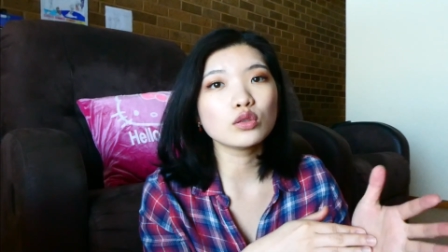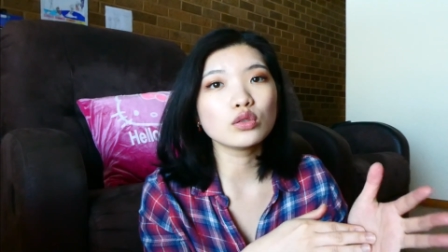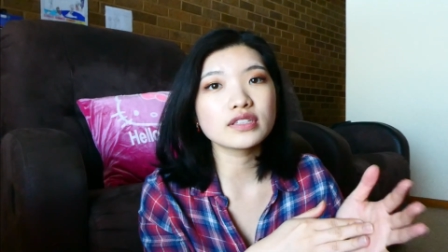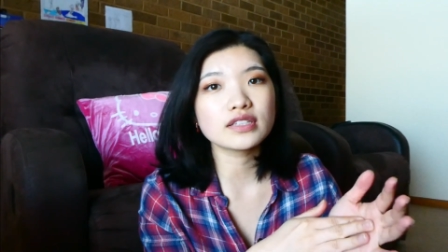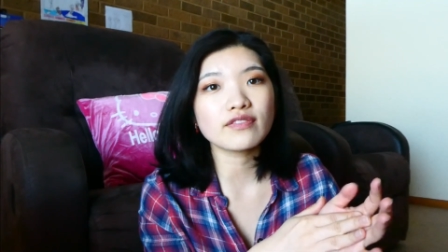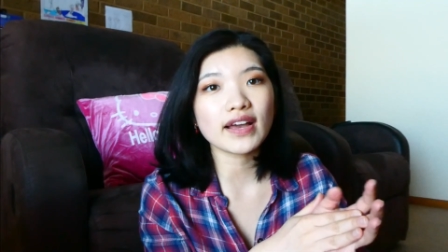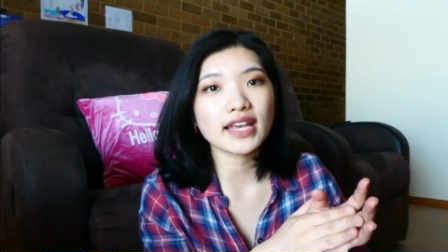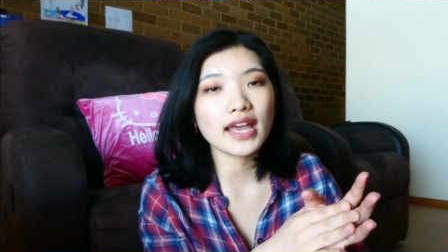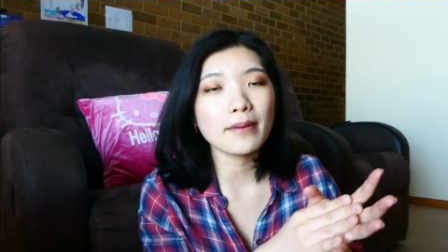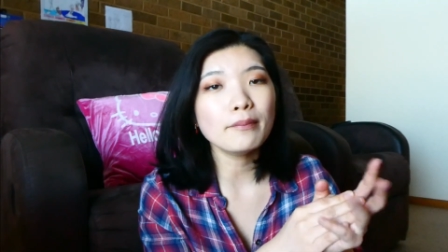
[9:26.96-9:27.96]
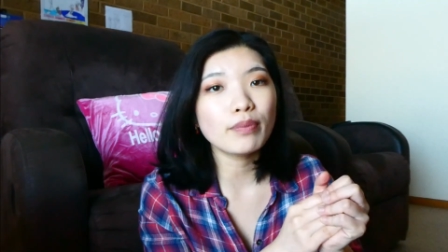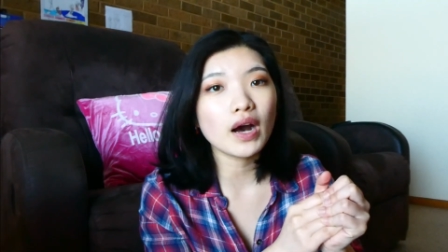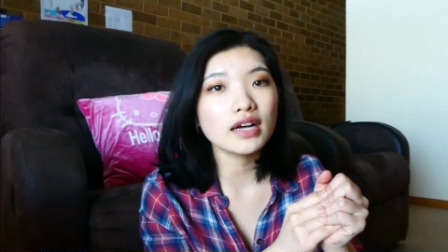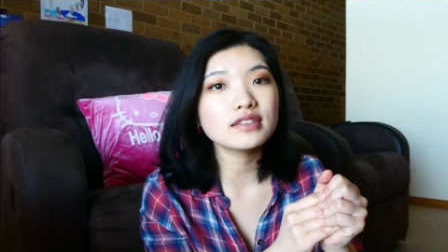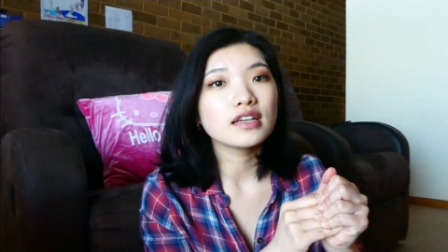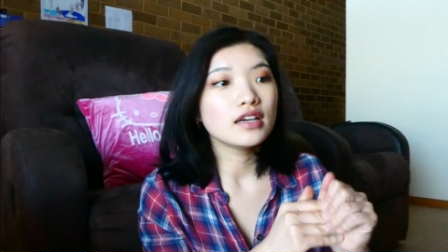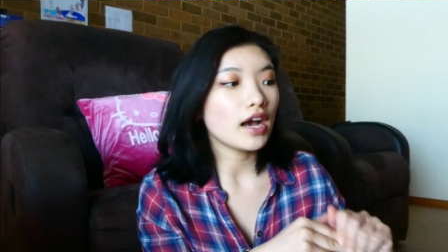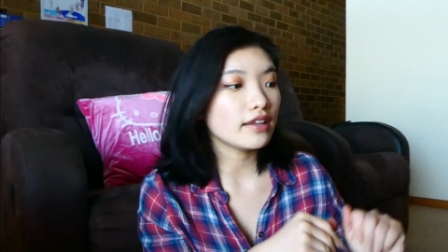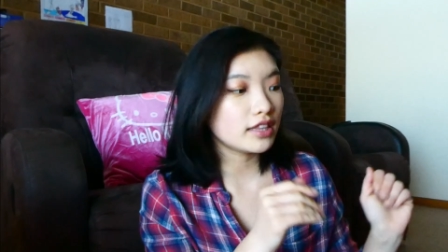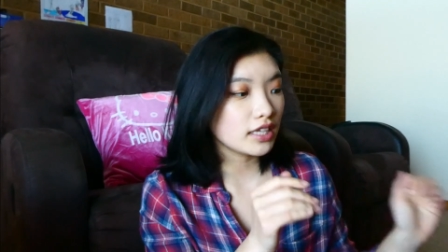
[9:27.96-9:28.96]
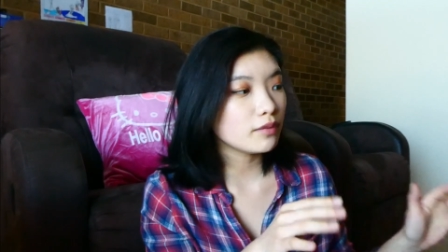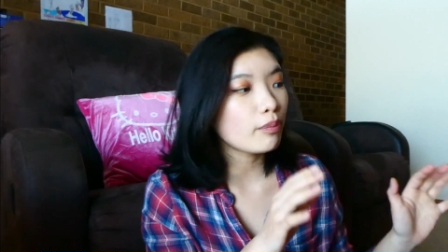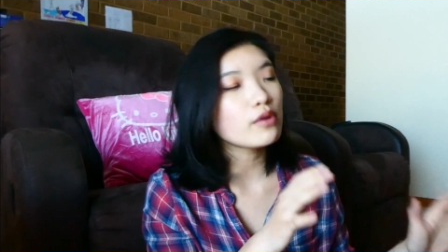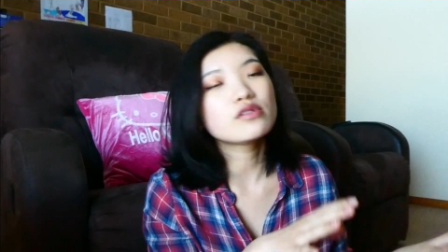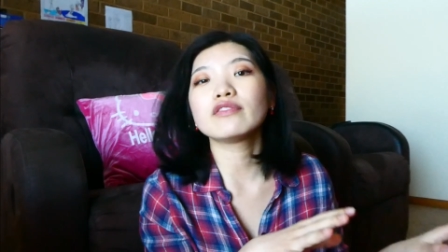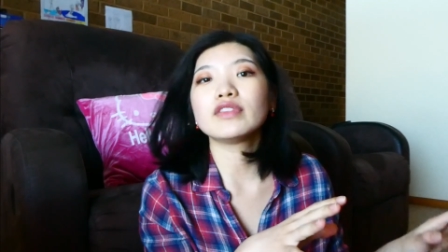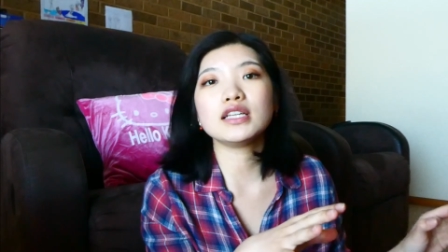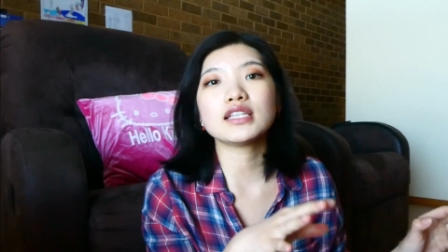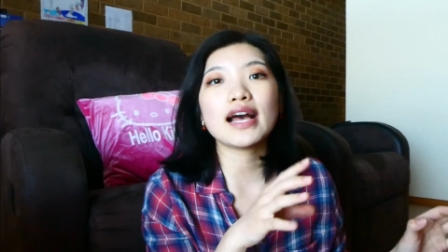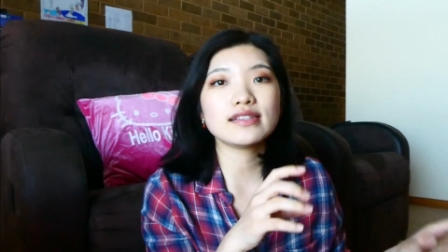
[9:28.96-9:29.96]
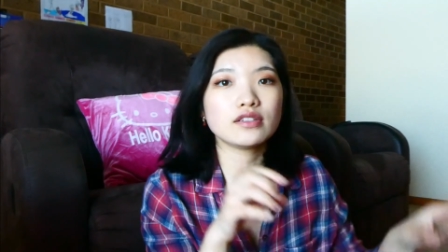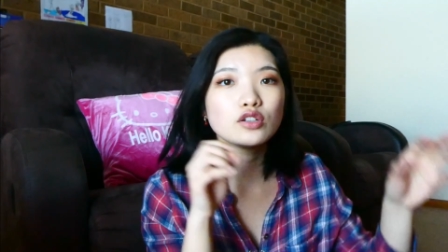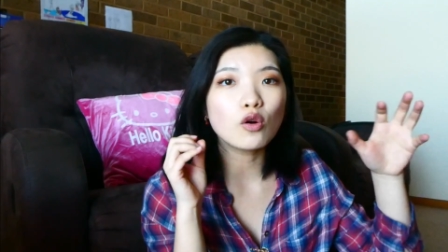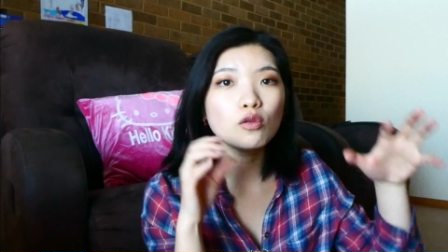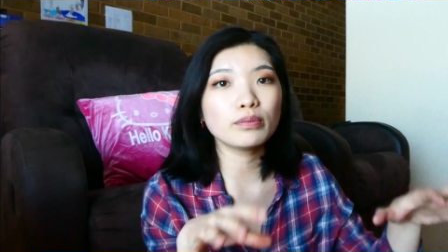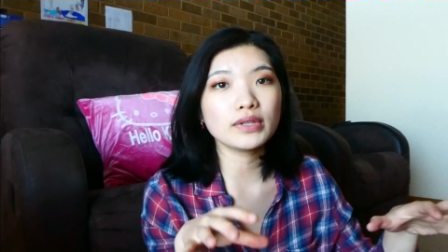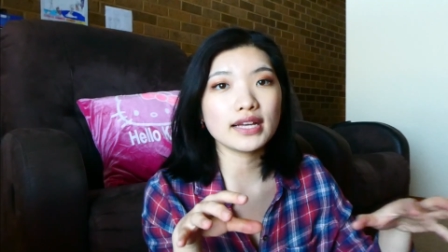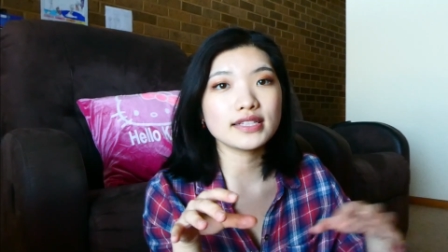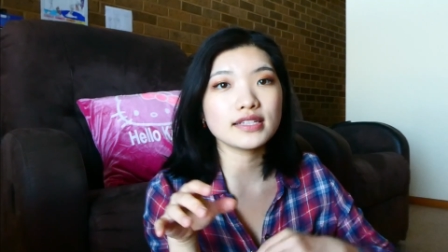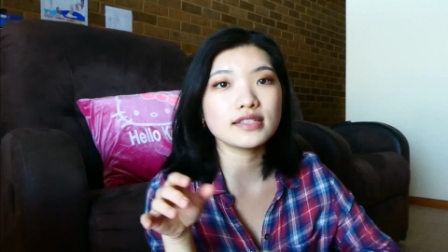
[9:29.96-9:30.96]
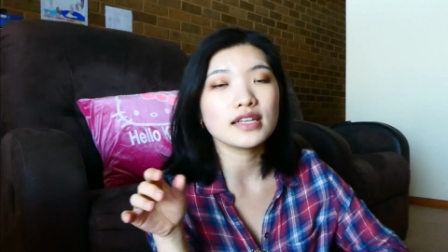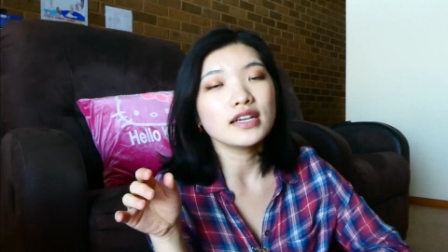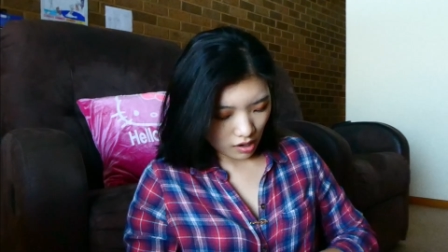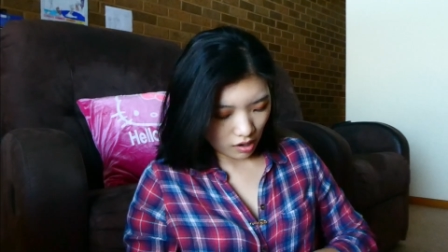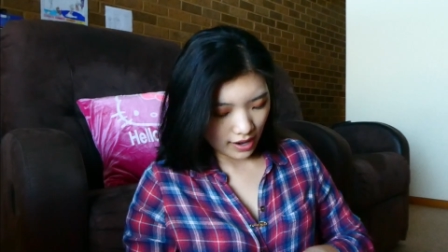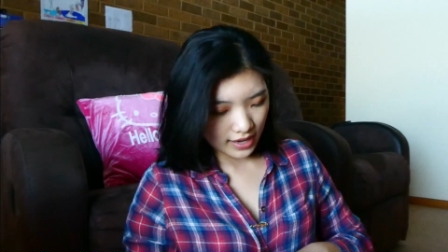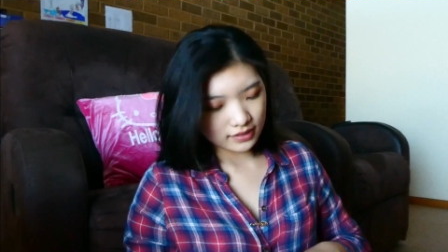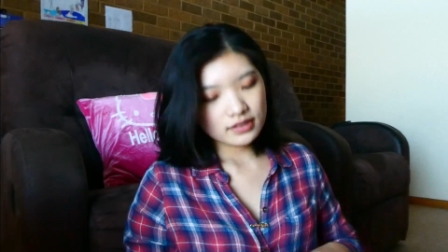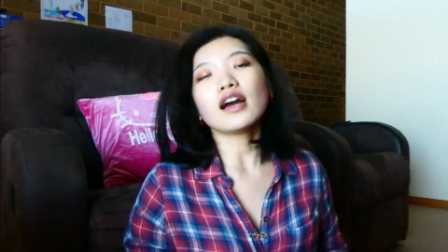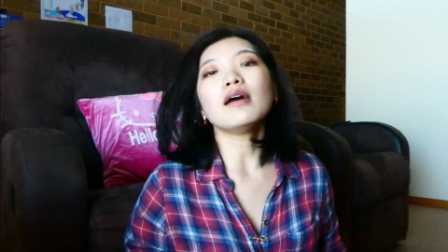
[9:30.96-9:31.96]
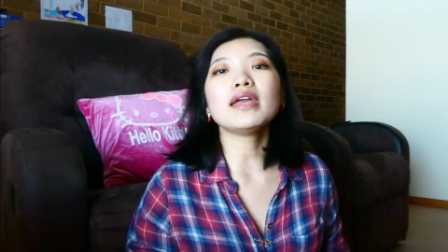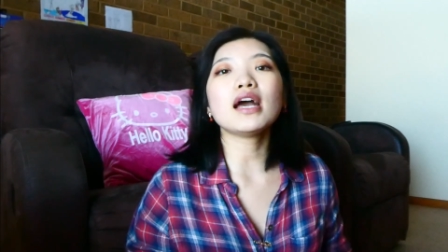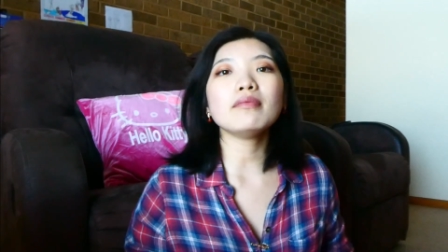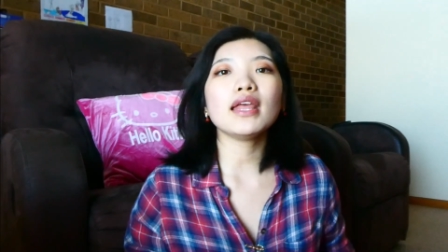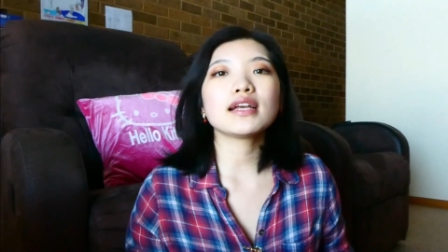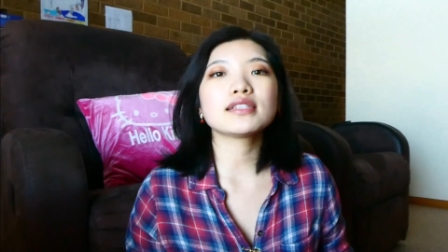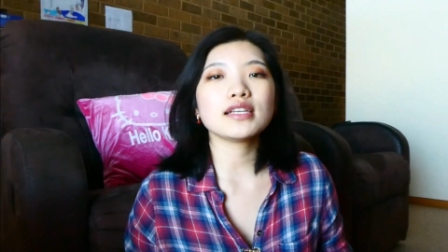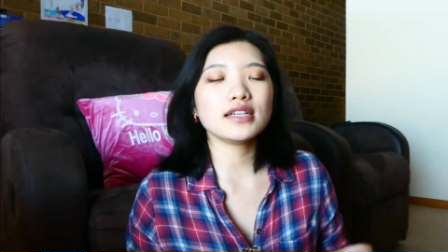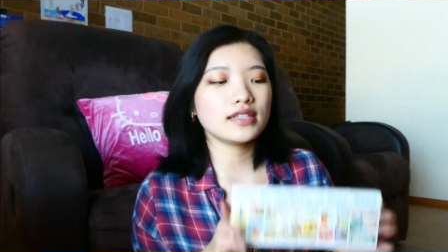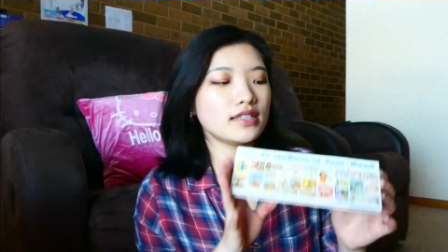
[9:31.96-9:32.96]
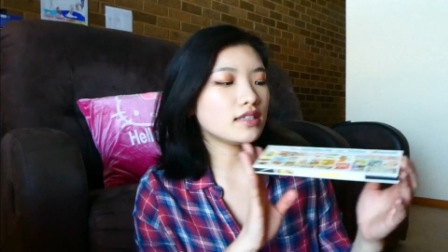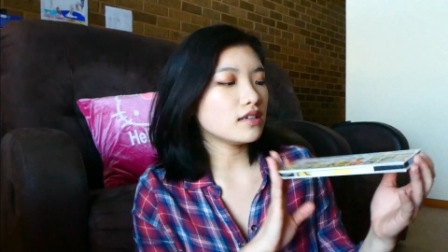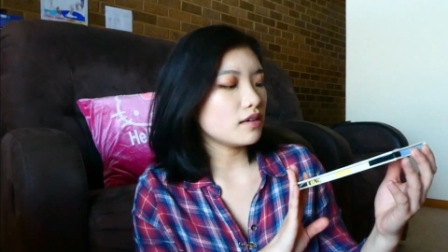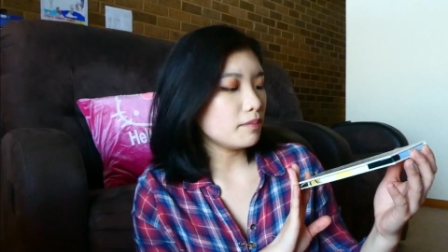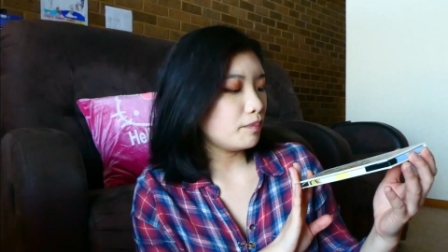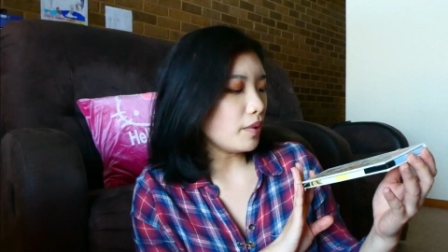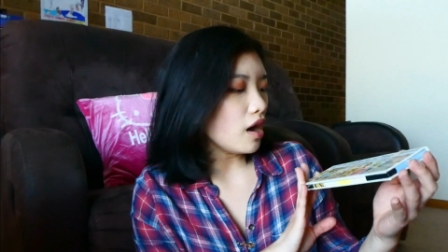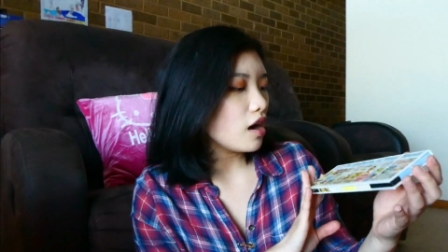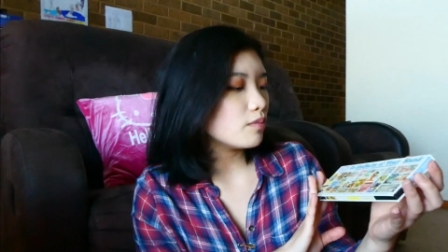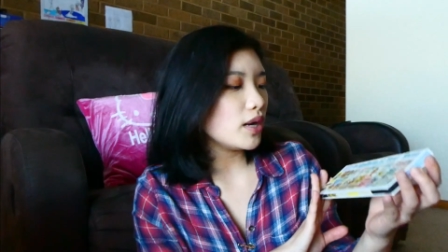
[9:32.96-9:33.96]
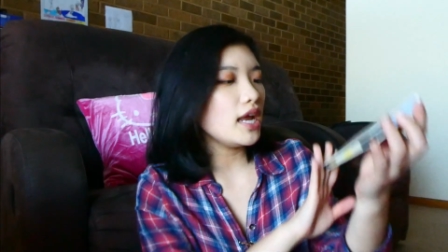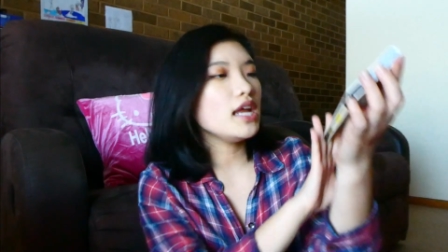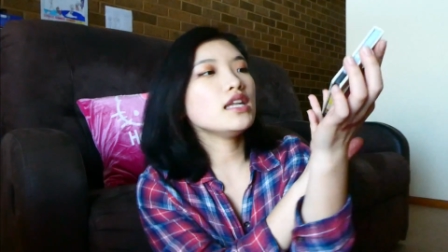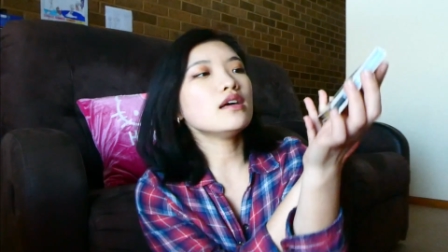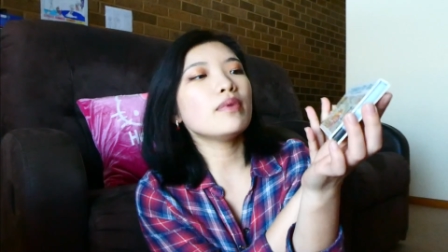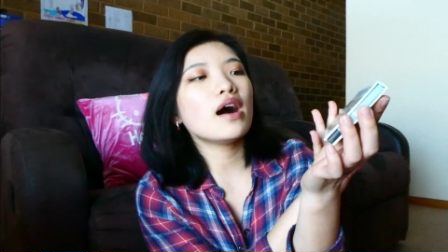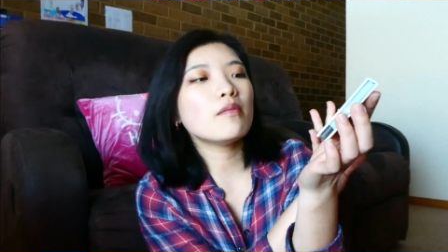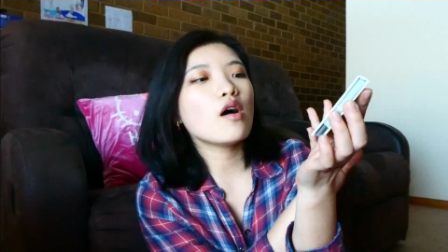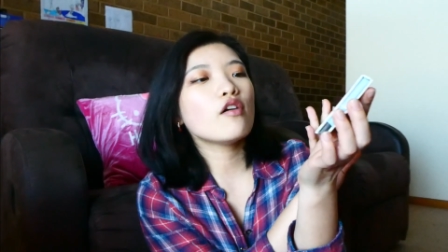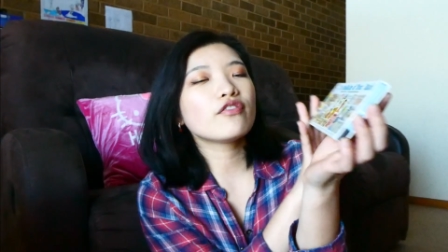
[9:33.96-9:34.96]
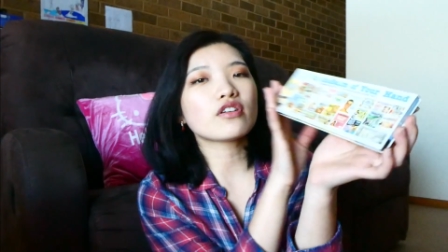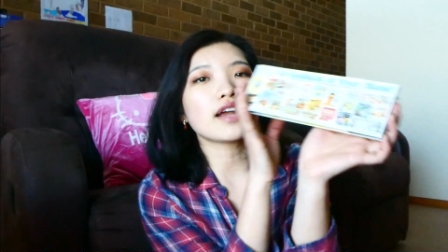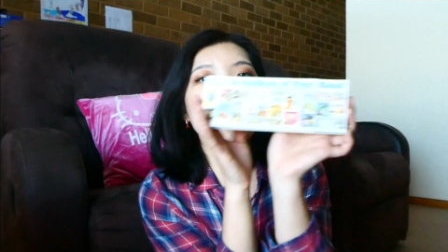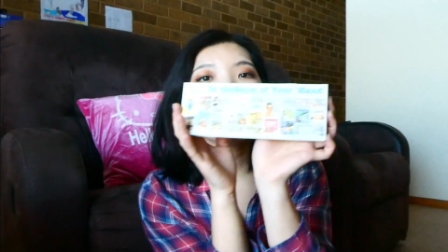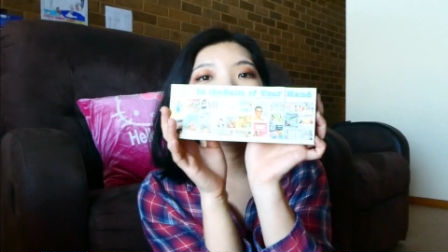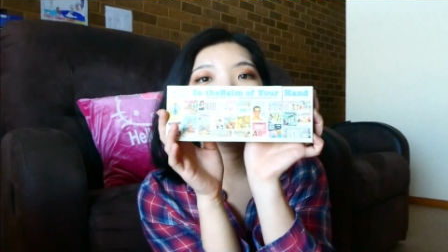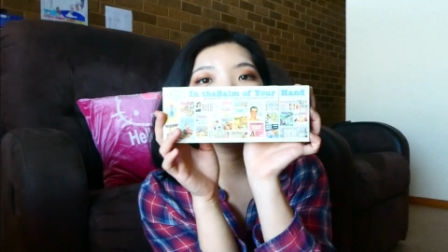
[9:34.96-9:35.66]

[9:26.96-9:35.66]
looks if I can, but I think both of these has their own places. Alright, coming up next is the Balm in the Balm of Your Hand